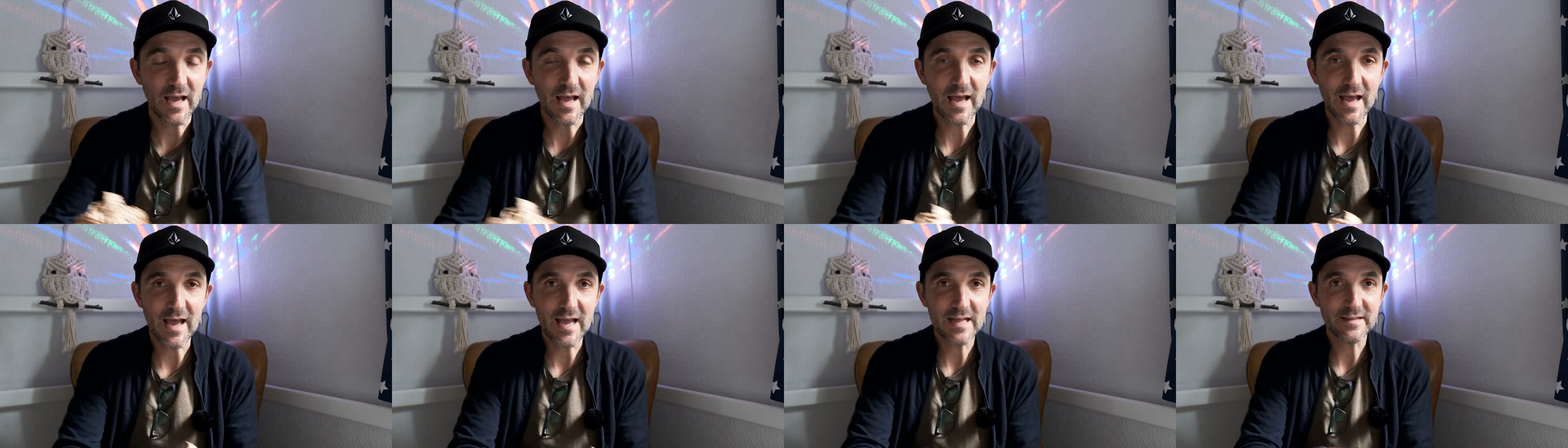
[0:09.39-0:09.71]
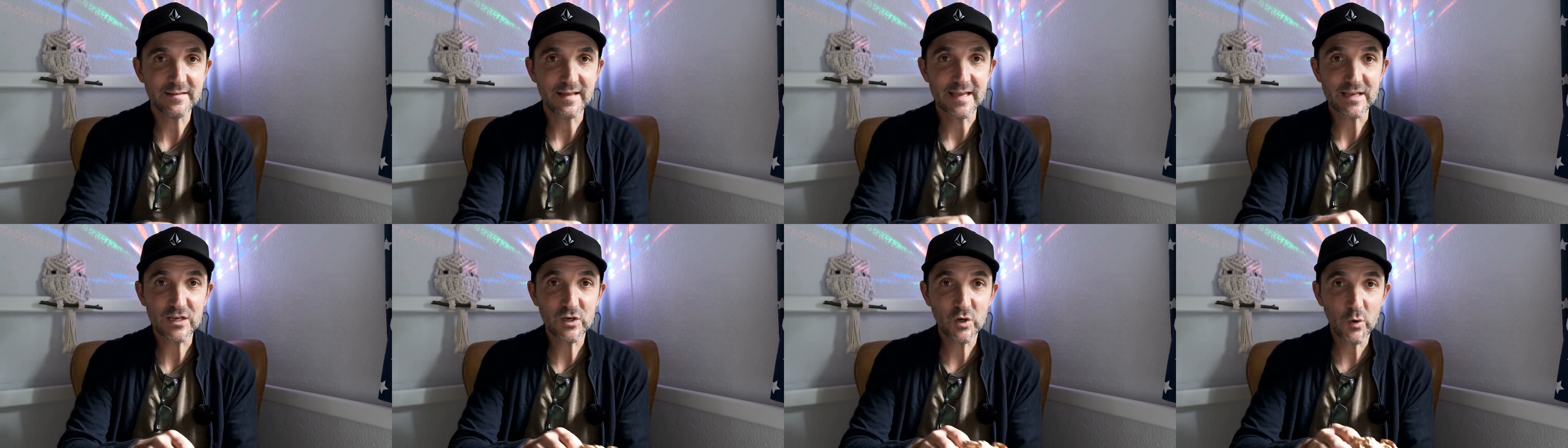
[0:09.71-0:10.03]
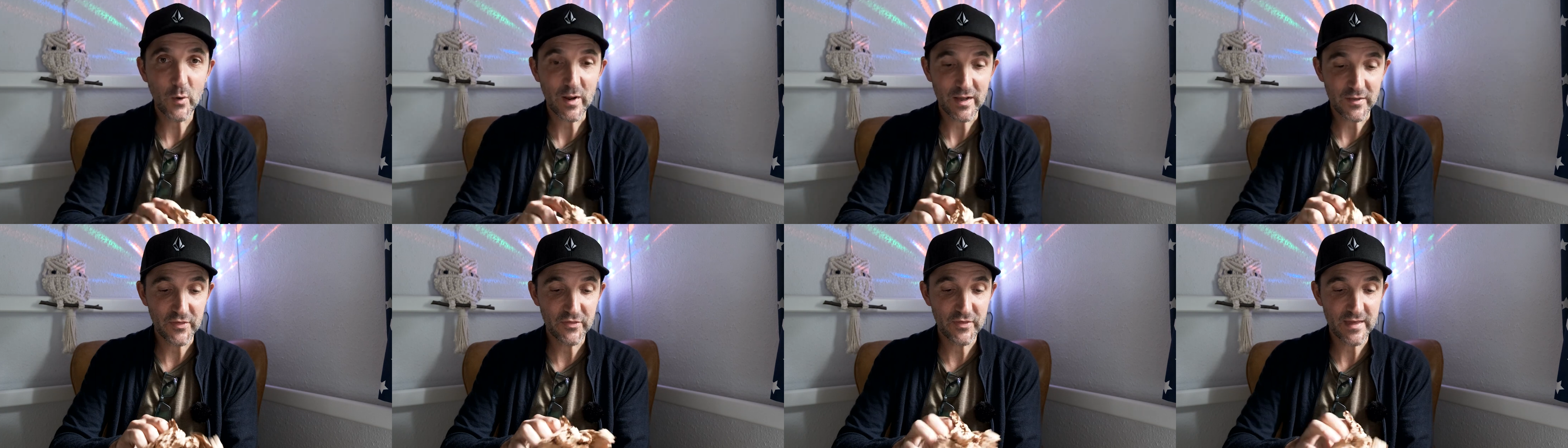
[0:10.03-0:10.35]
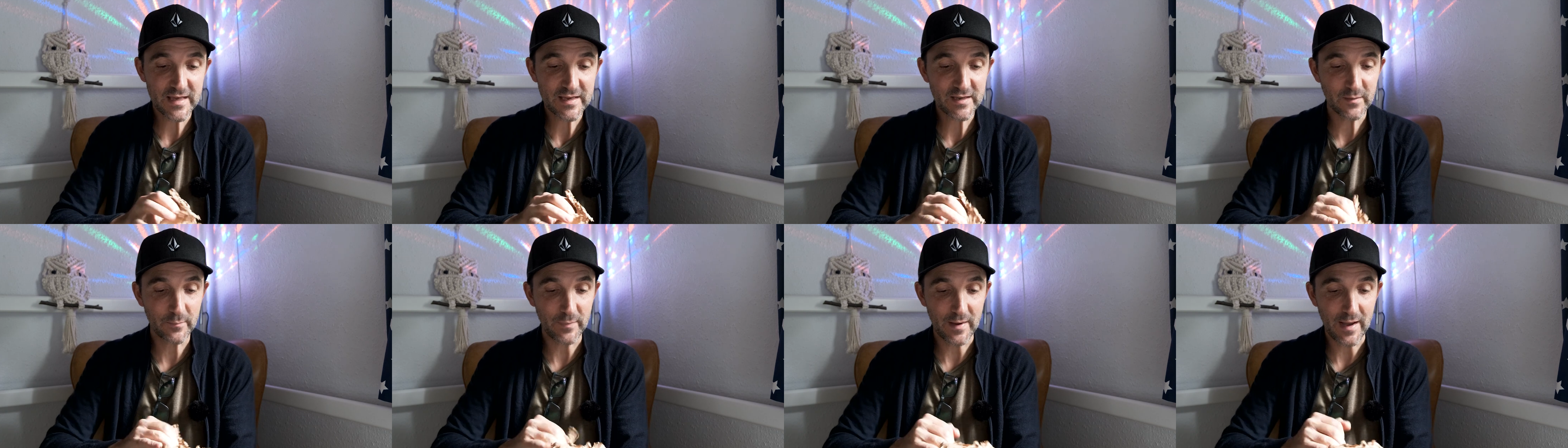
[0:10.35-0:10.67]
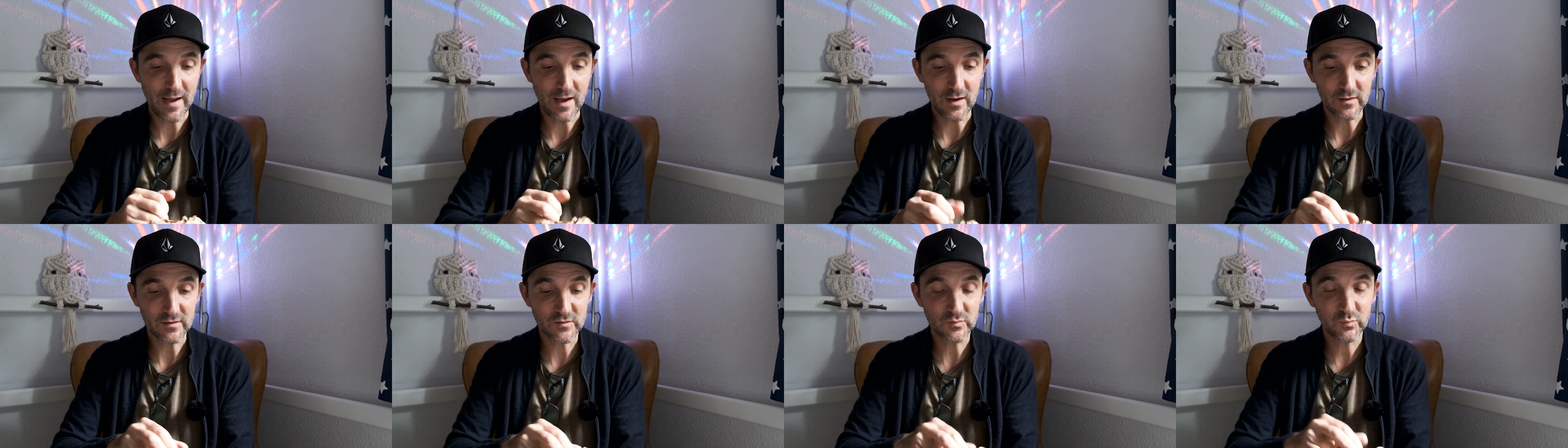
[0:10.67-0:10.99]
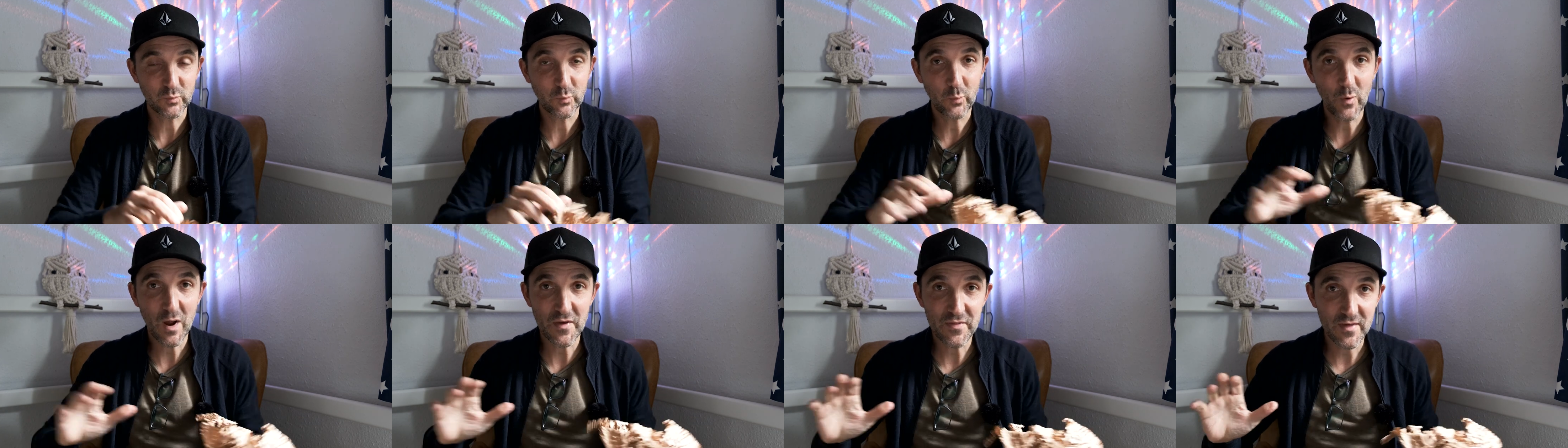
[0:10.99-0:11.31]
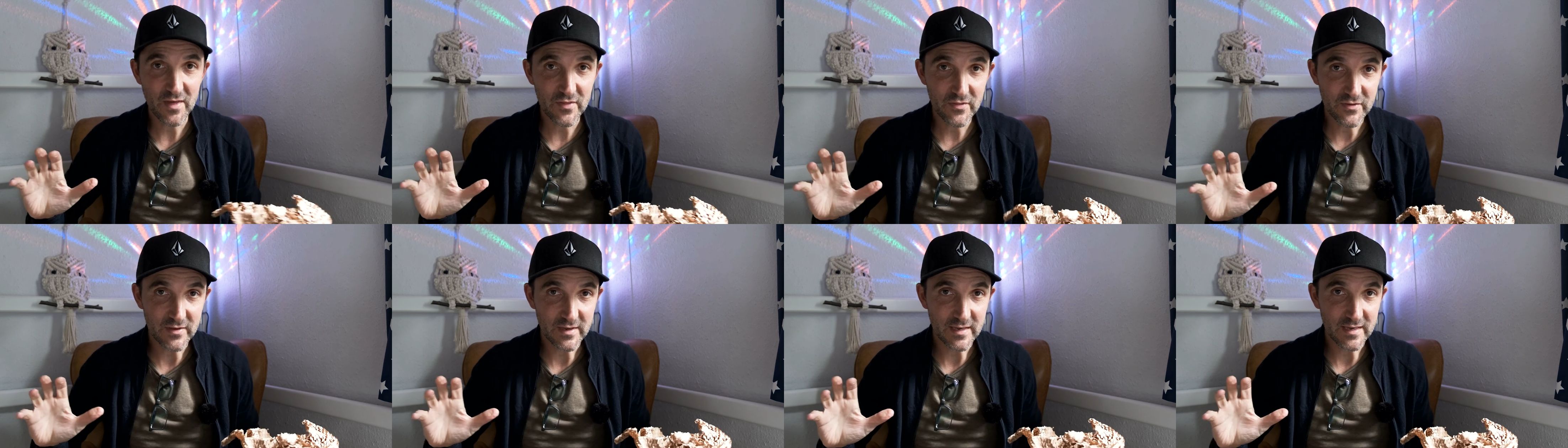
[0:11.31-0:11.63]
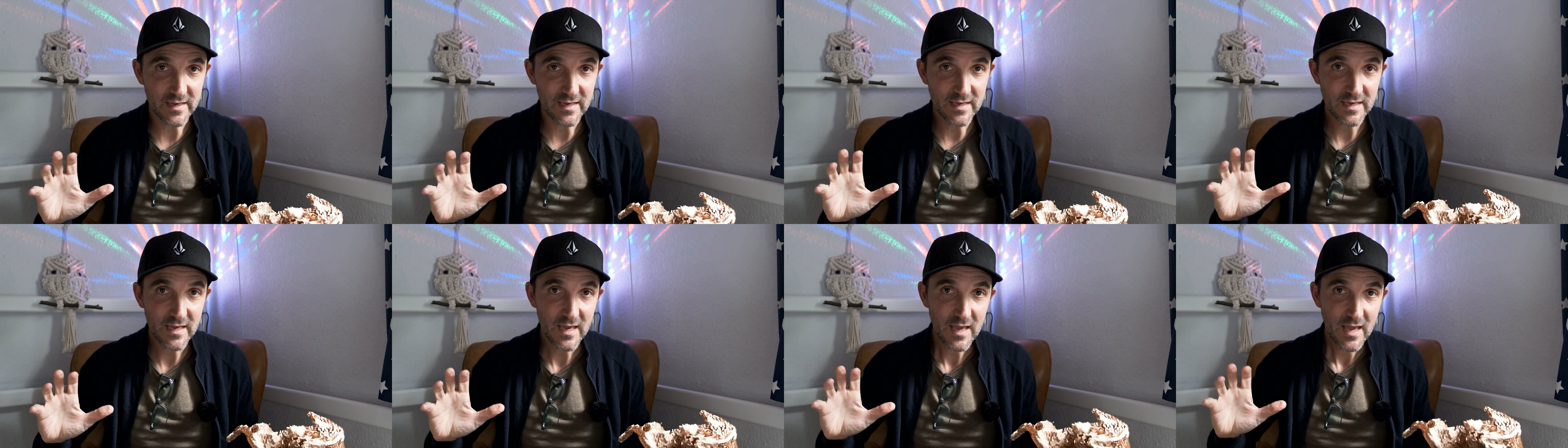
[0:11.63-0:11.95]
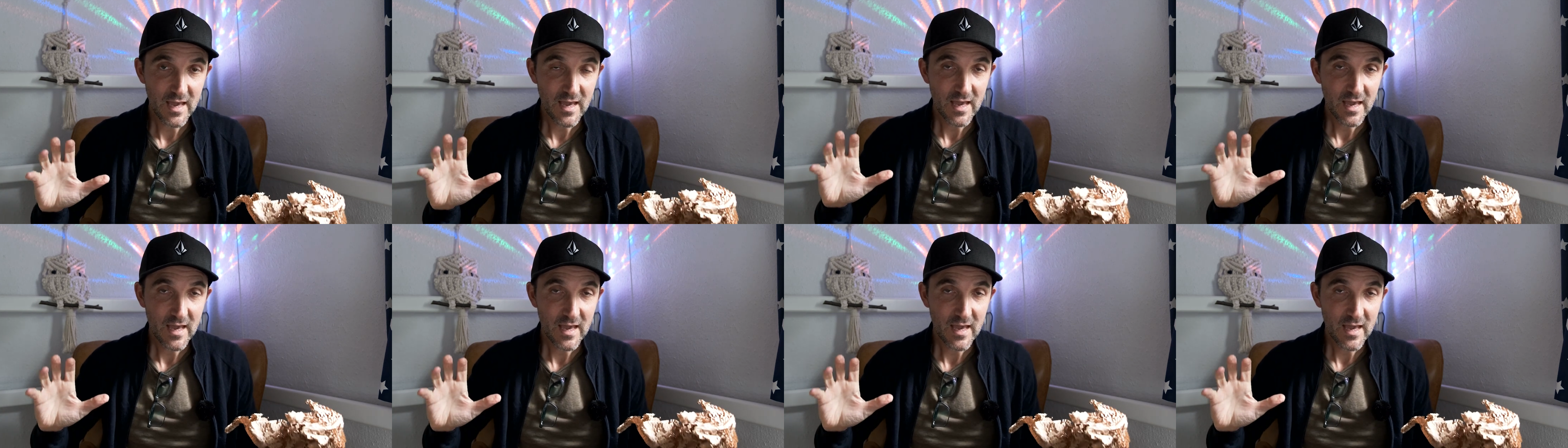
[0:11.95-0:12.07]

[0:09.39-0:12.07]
and a quick think about whether the